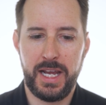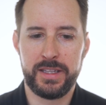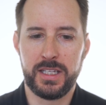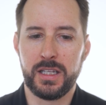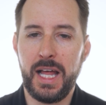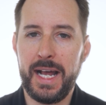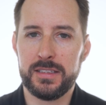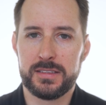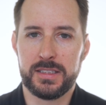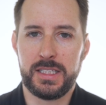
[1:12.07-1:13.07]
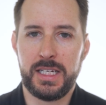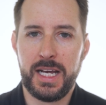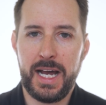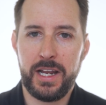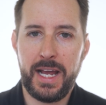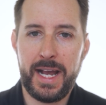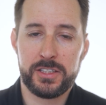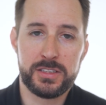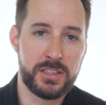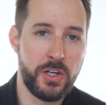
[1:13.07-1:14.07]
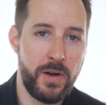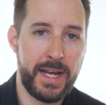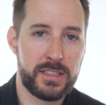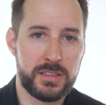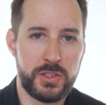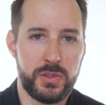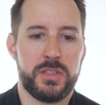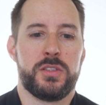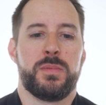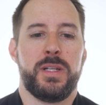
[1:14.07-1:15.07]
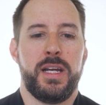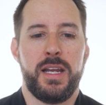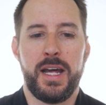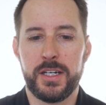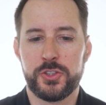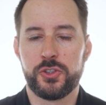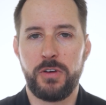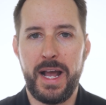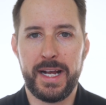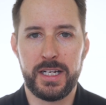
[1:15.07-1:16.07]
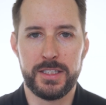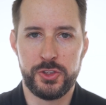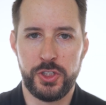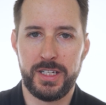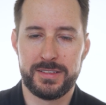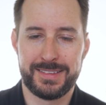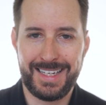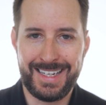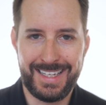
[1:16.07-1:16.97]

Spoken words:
And then lastly, how to actually go execute this plan, how to track, adjust, and